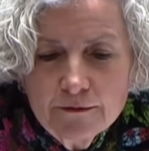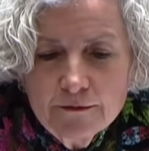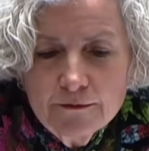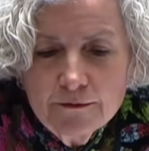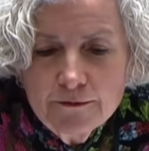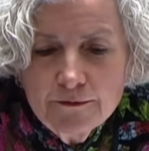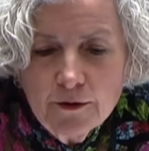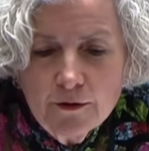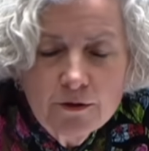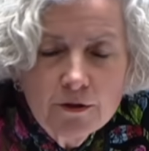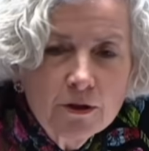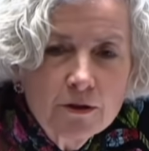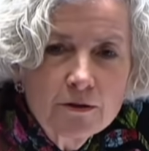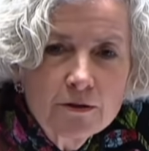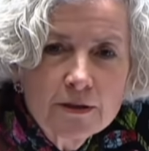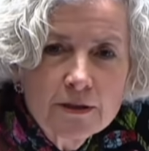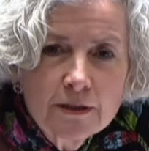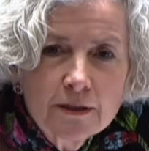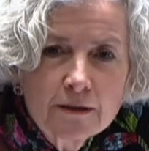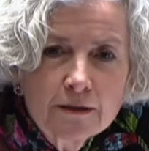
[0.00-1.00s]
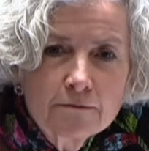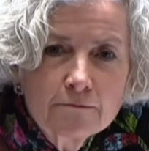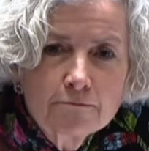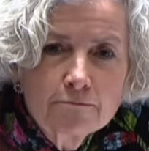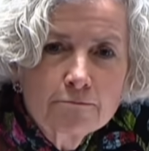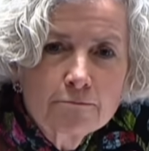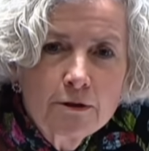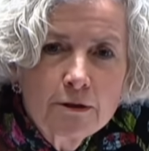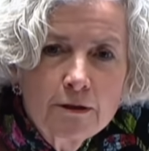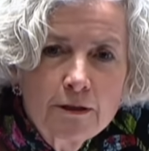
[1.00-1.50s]
photos that
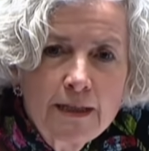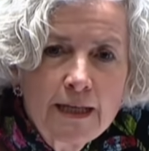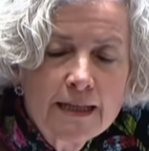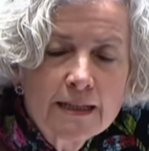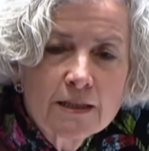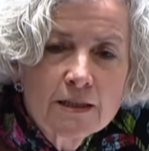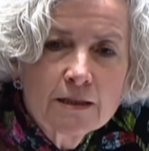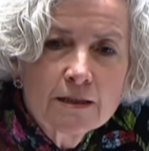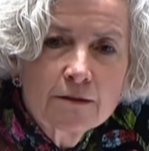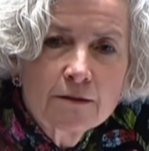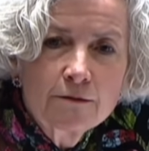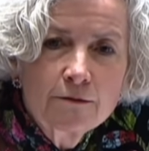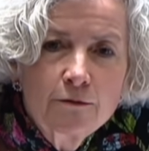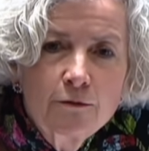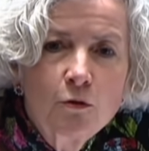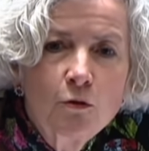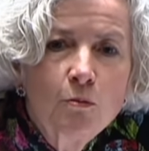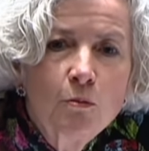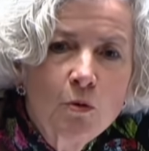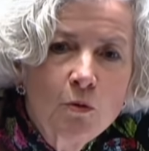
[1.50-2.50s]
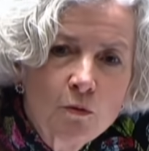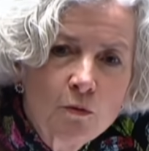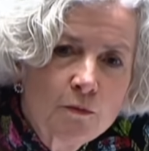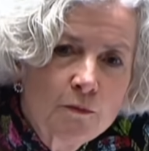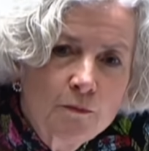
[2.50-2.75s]
were less formal.